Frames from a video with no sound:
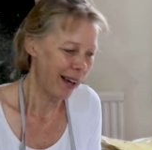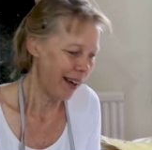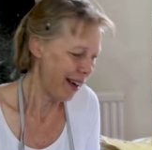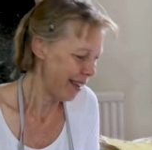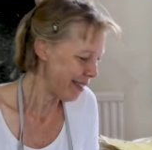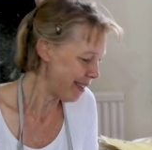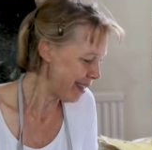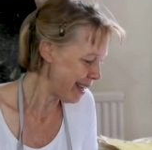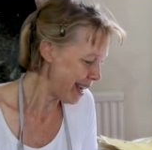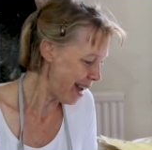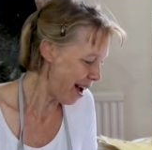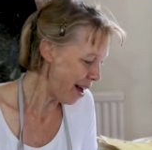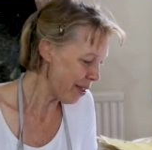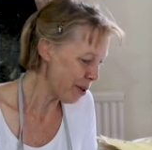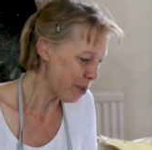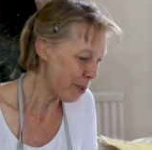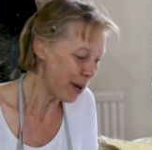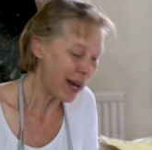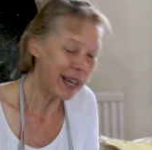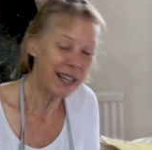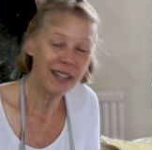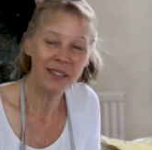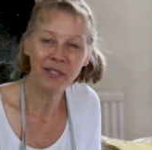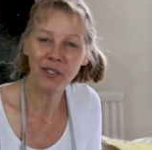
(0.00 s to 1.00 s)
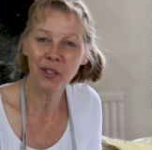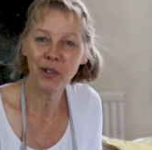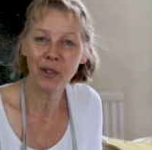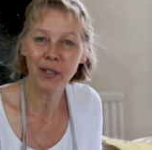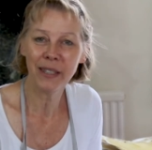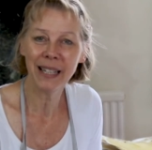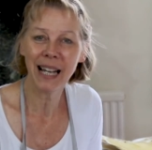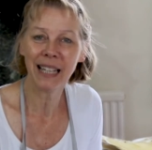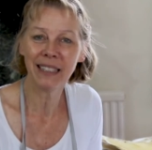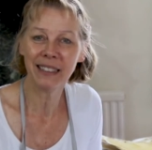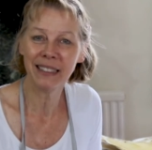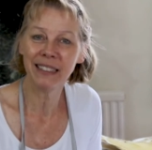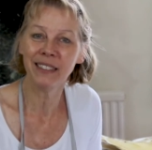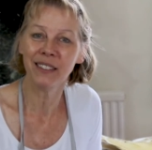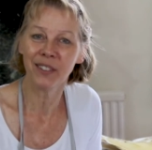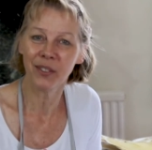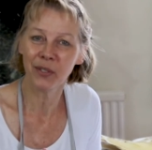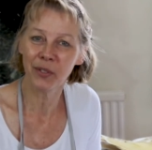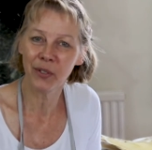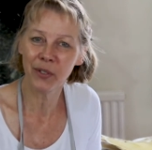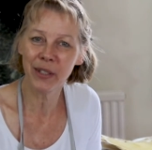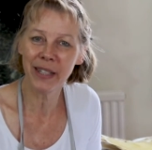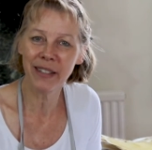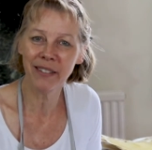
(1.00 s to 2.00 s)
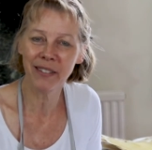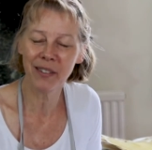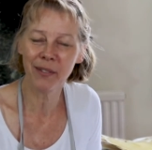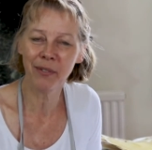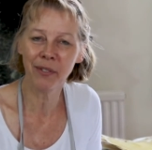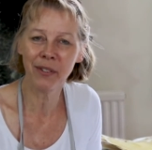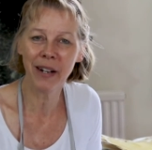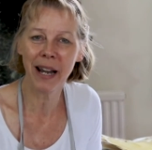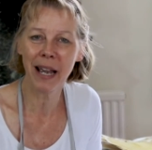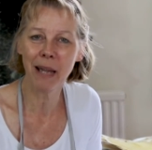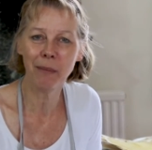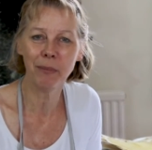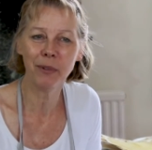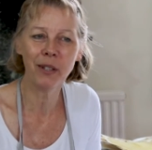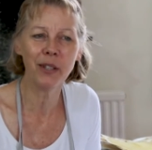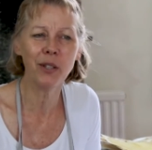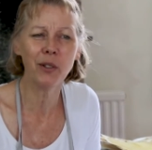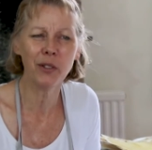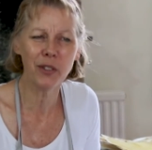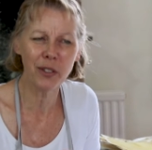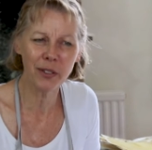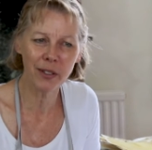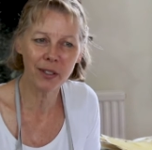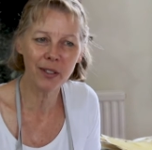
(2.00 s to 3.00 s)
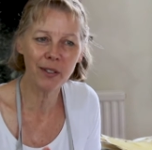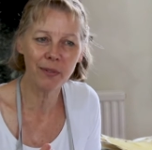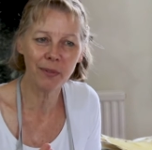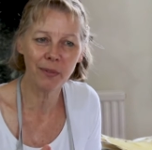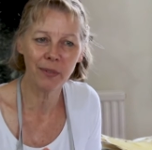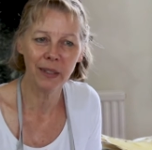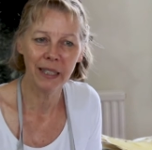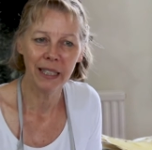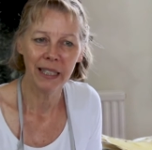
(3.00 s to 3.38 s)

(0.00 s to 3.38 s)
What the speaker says: The other way is you can actually just freeze the frame. So you're just sort of,